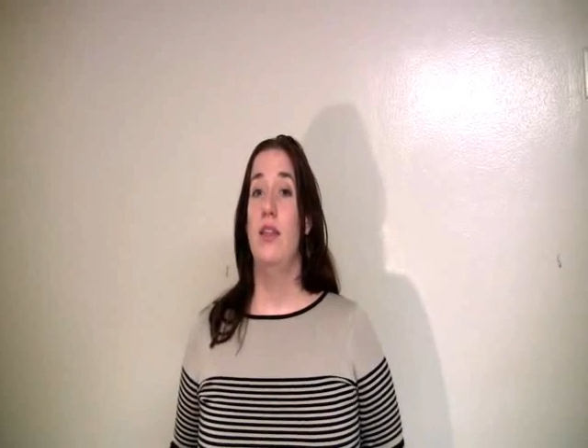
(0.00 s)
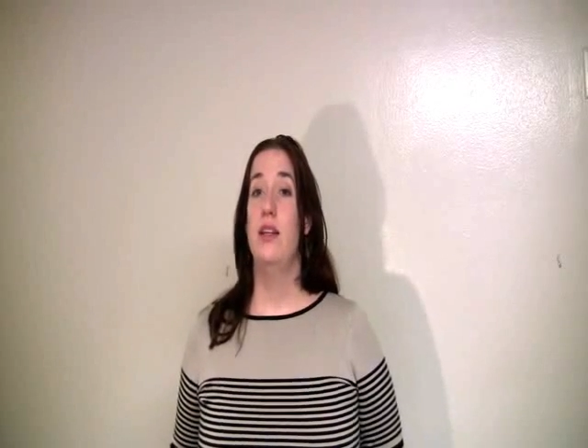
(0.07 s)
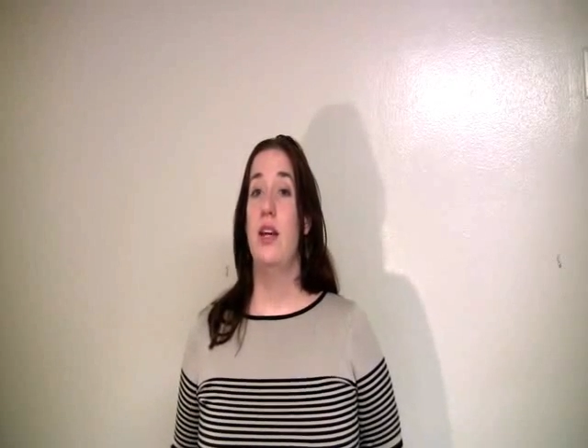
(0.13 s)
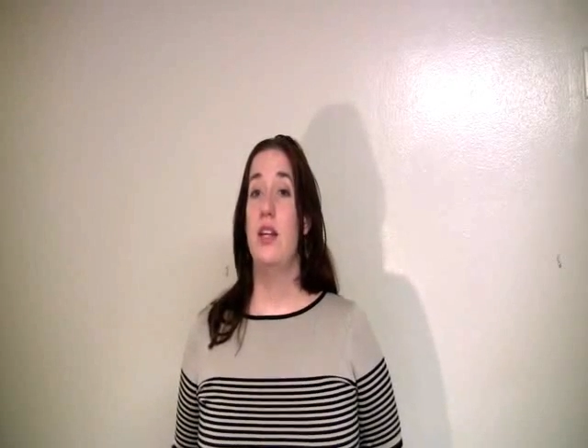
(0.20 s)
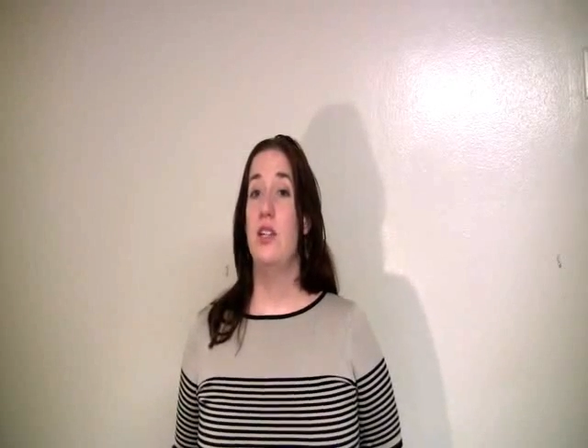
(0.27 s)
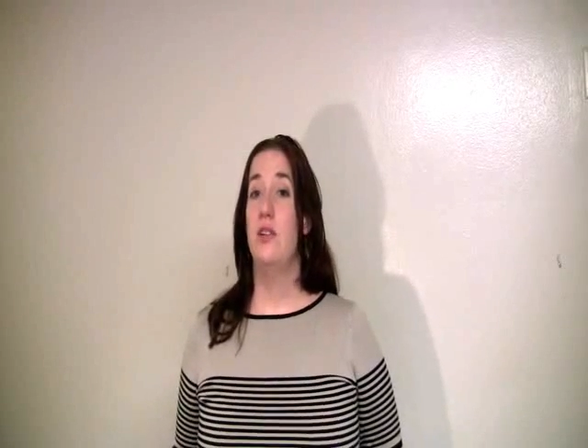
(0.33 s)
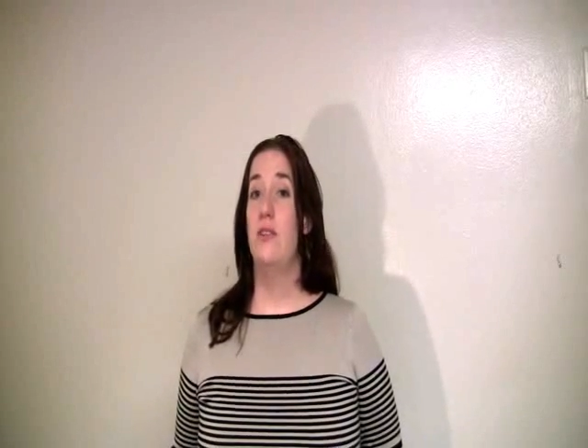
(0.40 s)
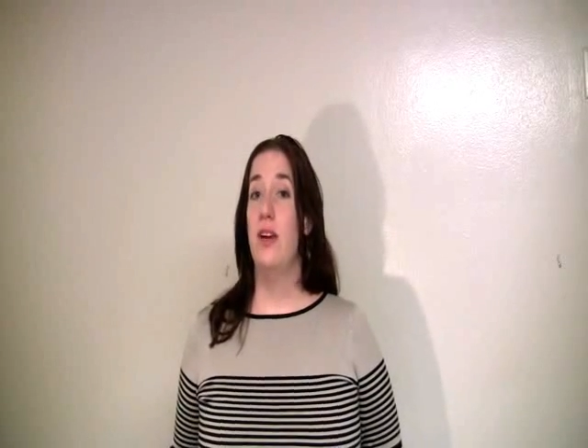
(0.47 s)

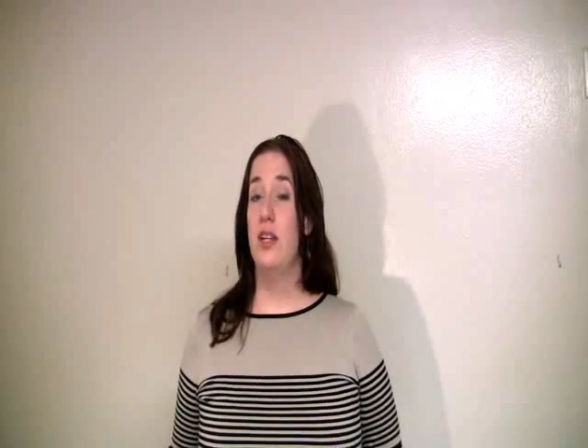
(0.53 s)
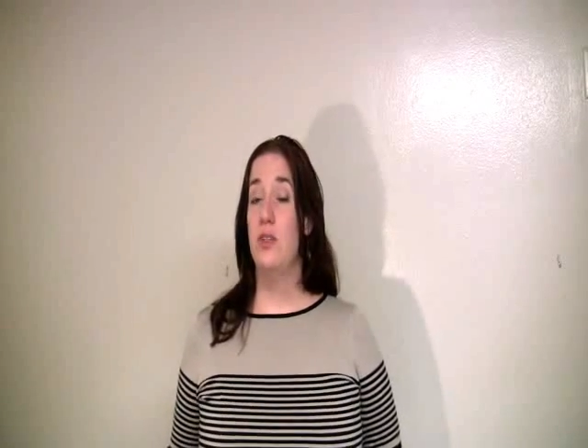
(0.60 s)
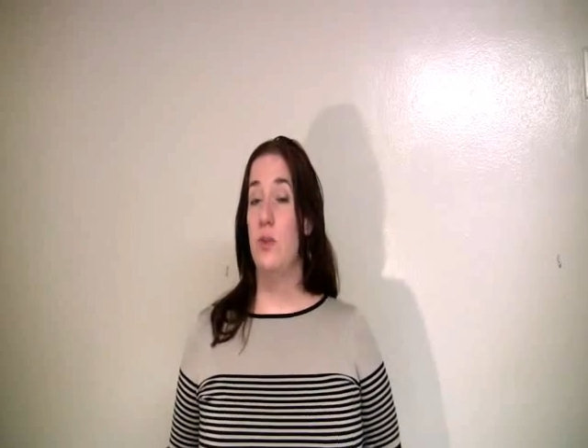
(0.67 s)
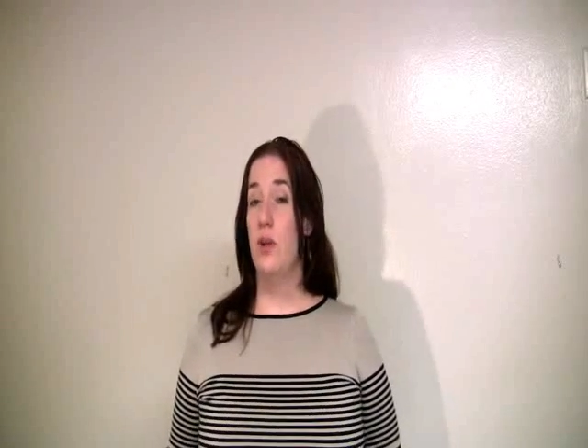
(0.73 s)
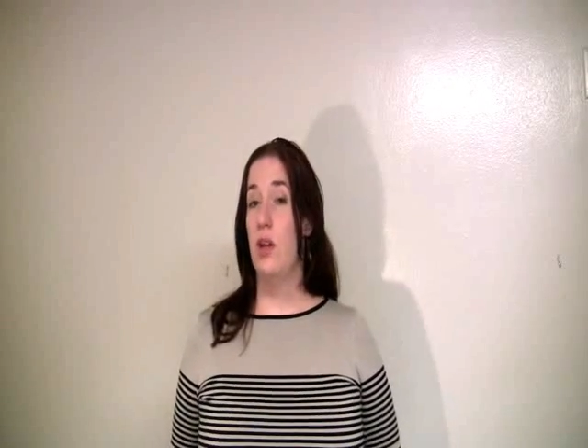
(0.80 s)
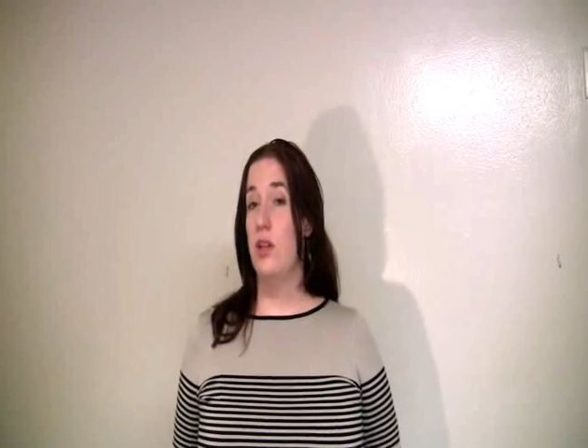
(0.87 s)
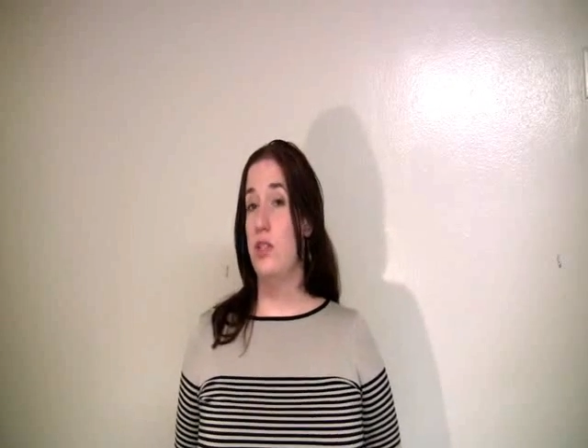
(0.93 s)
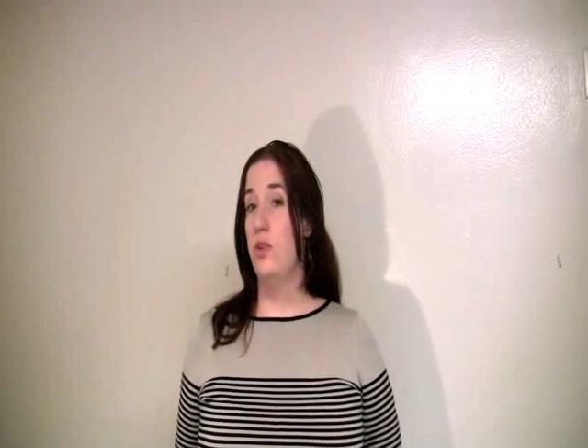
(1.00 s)
The
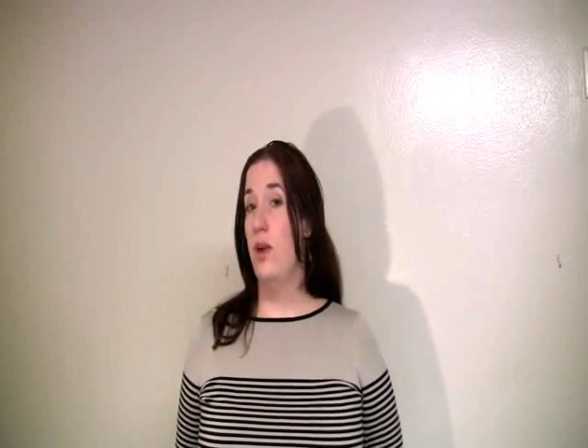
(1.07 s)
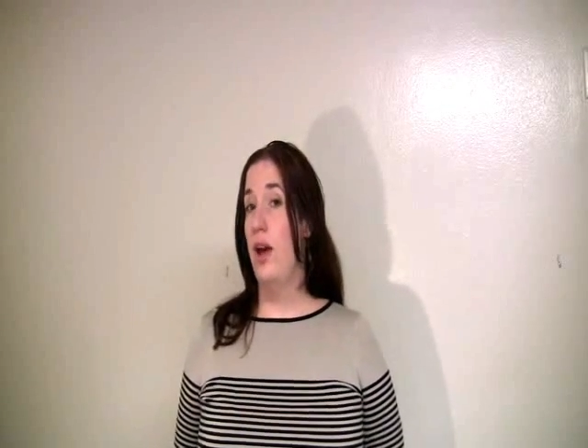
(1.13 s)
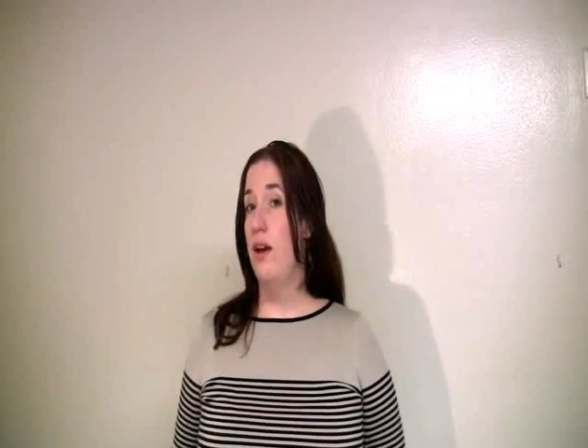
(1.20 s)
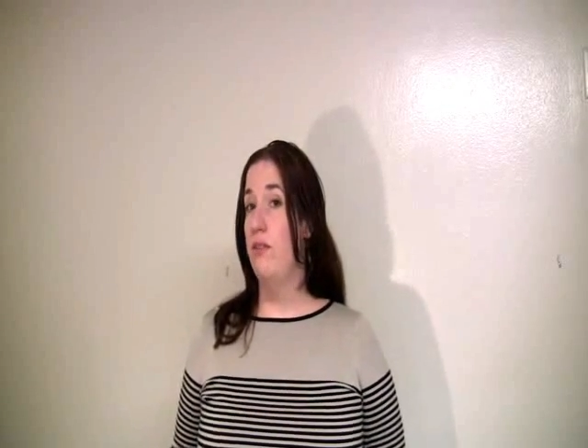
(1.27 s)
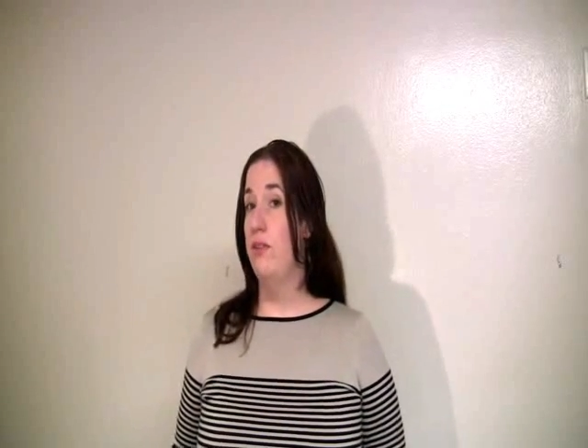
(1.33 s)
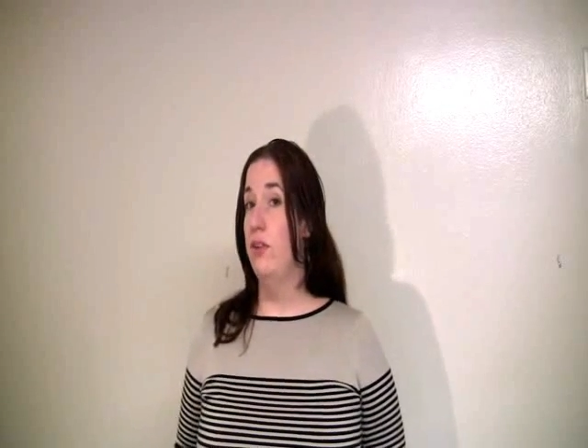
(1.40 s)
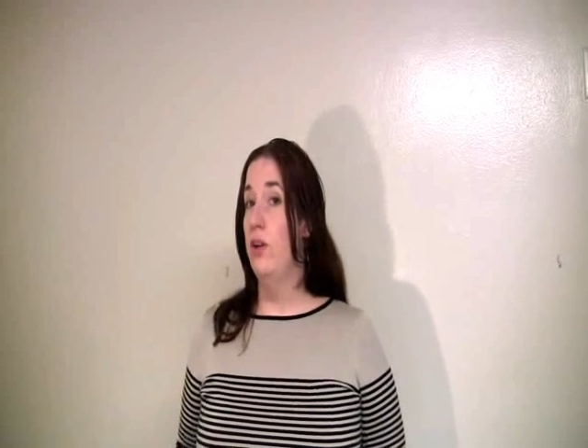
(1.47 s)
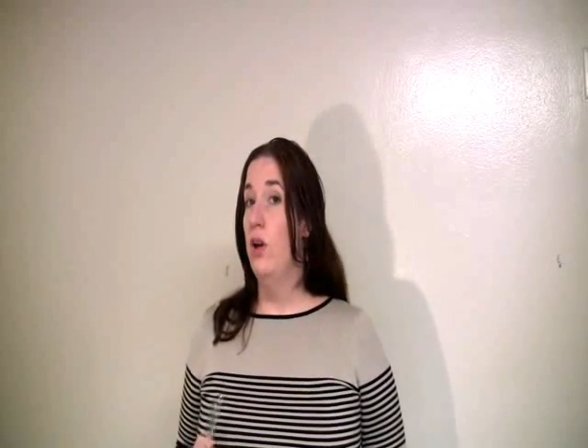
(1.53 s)
device will also
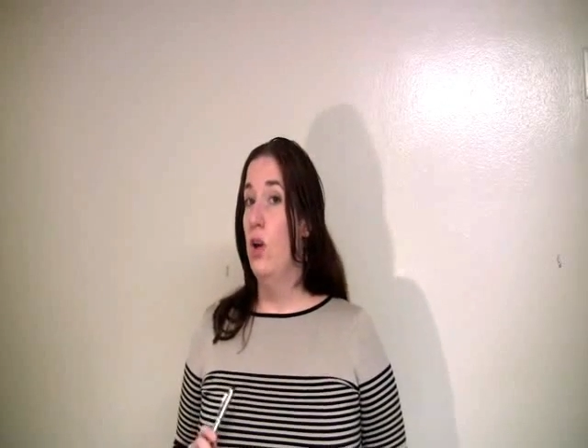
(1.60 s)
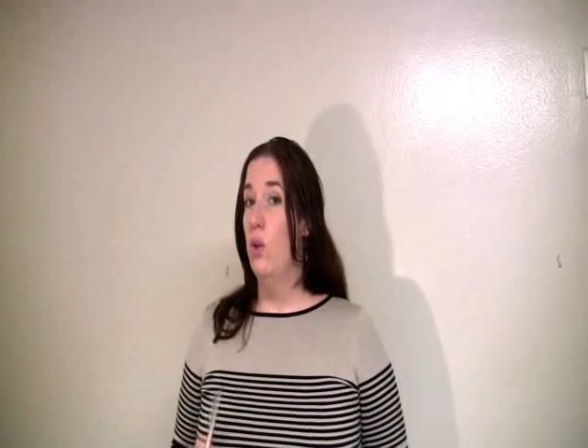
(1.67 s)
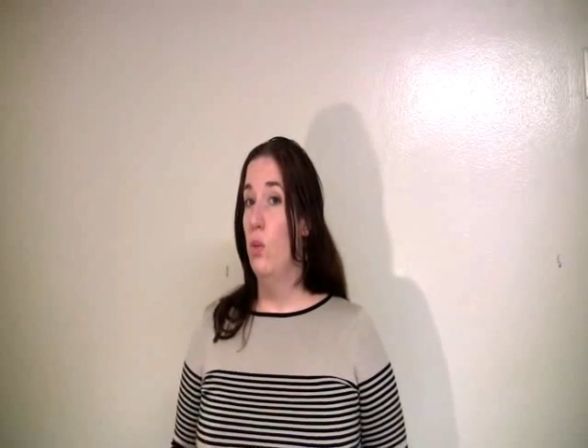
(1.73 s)
have